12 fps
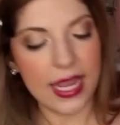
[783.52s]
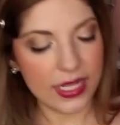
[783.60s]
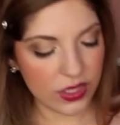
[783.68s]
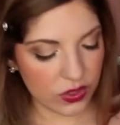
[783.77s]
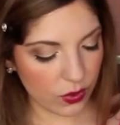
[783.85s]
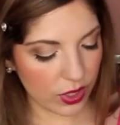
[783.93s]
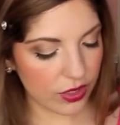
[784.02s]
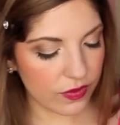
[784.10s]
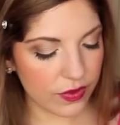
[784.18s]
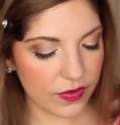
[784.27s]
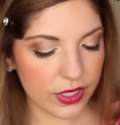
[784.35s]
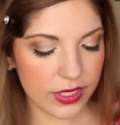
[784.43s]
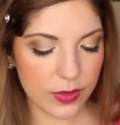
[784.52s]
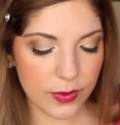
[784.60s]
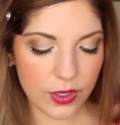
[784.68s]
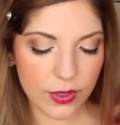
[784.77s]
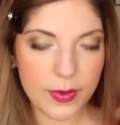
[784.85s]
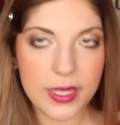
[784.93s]
It's sort of
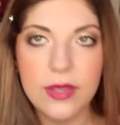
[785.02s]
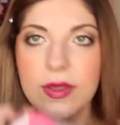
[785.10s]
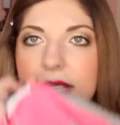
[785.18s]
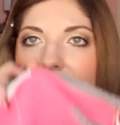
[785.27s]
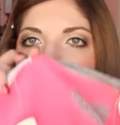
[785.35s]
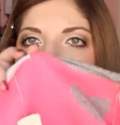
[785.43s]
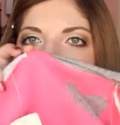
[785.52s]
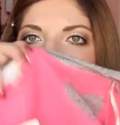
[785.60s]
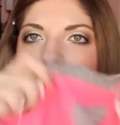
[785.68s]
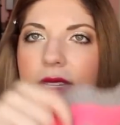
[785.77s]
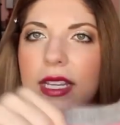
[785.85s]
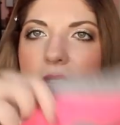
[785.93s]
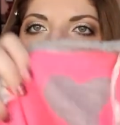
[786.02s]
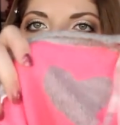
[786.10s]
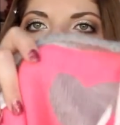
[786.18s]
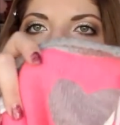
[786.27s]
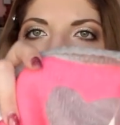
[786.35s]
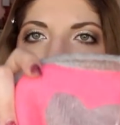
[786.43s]
reversible, but you can, like you
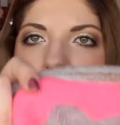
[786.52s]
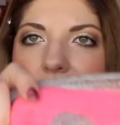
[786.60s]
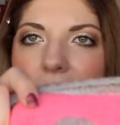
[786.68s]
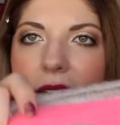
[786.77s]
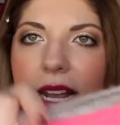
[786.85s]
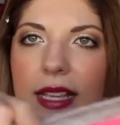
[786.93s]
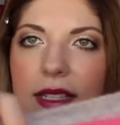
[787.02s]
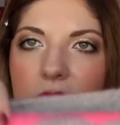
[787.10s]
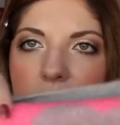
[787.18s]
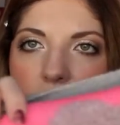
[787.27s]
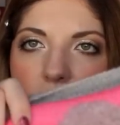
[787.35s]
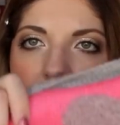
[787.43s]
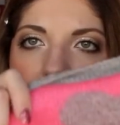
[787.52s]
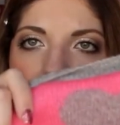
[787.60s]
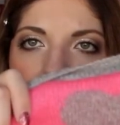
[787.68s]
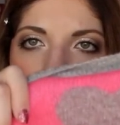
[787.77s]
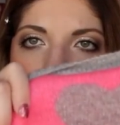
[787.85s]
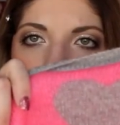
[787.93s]
can see on the inside, it has gray
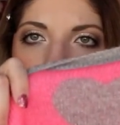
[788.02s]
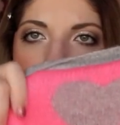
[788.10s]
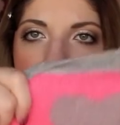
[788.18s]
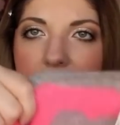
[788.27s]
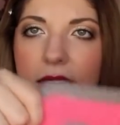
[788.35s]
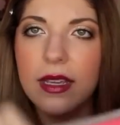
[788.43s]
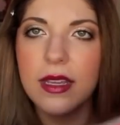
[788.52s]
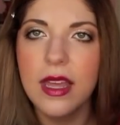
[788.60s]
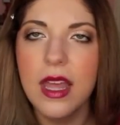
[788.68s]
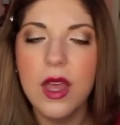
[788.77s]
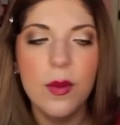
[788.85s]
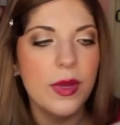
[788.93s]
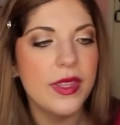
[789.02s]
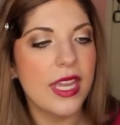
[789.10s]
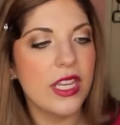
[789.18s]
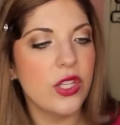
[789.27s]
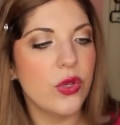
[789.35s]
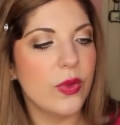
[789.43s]
hearts and pink, but
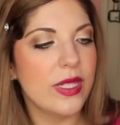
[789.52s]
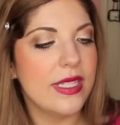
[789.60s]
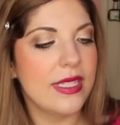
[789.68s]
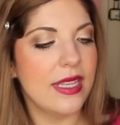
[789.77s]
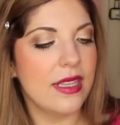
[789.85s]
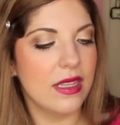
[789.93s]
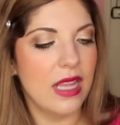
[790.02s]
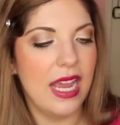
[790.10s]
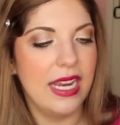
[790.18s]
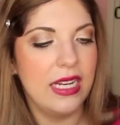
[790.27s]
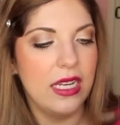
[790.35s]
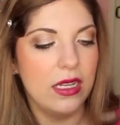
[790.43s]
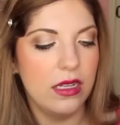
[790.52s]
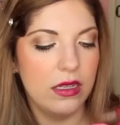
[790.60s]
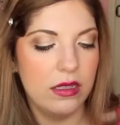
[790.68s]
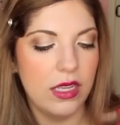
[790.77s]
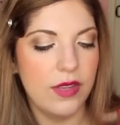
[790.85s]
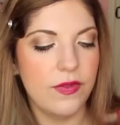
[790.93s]
then you would see the lining
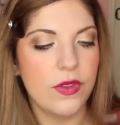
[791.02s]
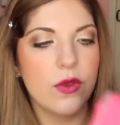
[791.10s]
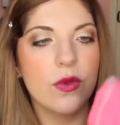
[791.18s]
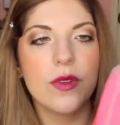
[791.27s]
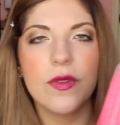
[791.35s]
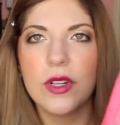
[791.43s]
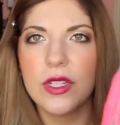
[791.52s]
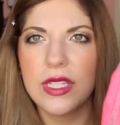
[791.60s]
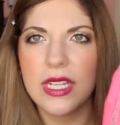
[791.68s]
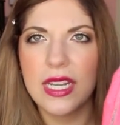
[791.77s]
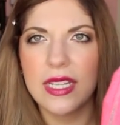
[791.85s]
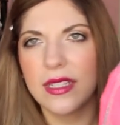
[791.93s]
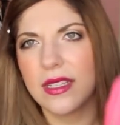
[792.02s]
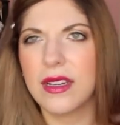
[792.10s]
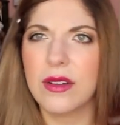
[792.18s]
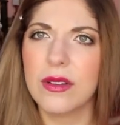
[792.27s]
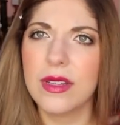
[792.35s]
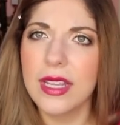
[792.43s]
if you reversed it,
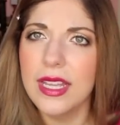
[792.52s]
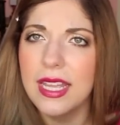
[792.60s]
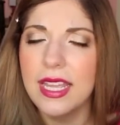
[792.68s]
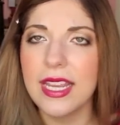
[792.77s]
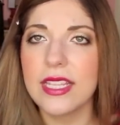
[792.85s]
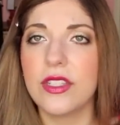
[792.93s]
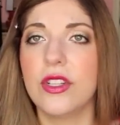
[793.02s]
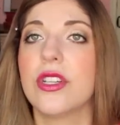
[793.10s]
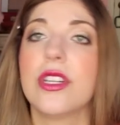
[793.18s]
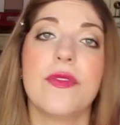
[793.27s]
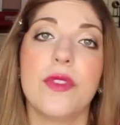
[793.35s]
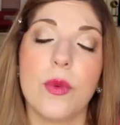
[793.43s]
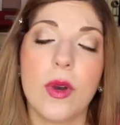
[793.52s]
so I guess you could if you